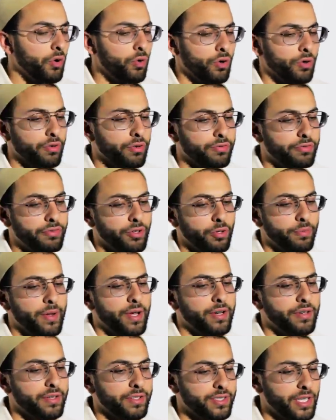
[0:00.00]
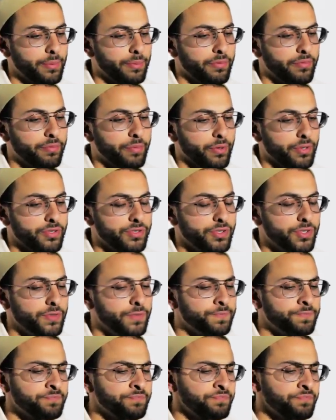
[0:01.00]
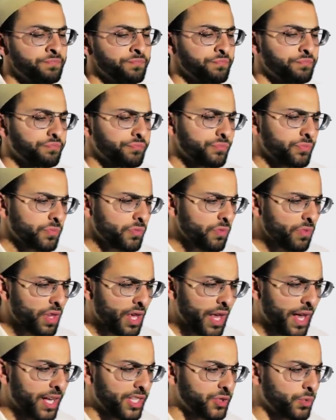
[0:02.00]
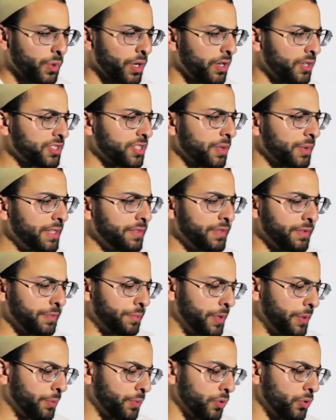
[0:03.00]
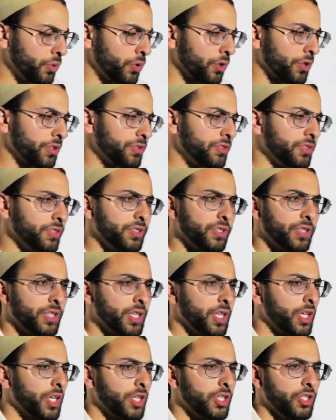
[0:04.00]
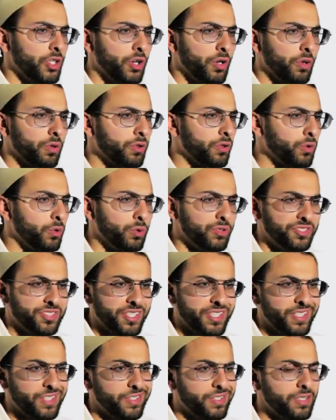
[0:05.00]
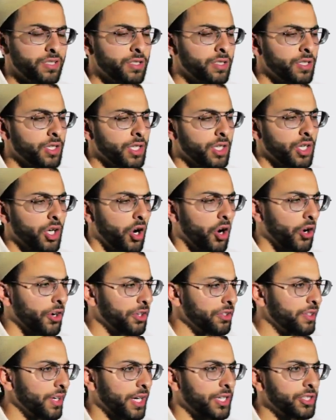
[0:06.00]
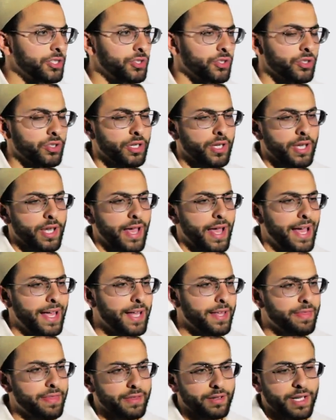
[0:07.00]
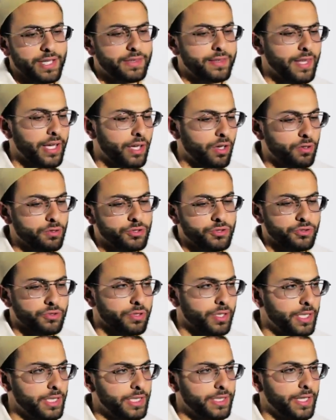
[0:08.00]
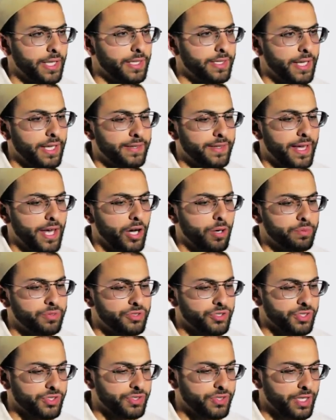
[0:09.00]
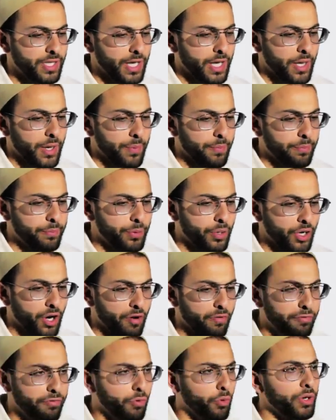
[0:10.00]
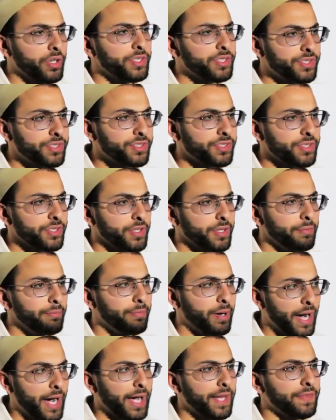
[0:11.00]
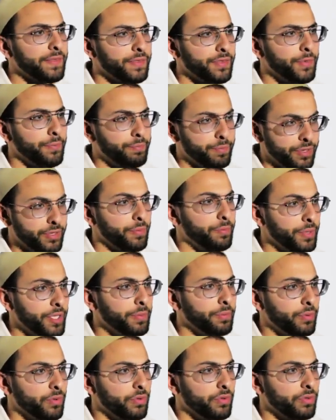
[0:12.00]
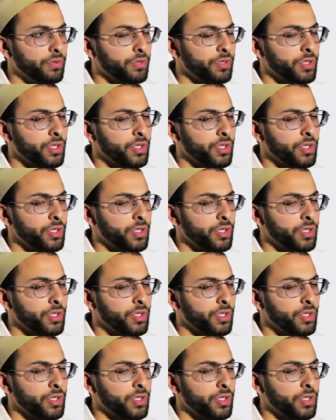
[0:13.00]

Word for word: or film editing type of person as well so even people who are into you know cuisine architecture anything like that culture related that that, that helps just put a voice behind the, the people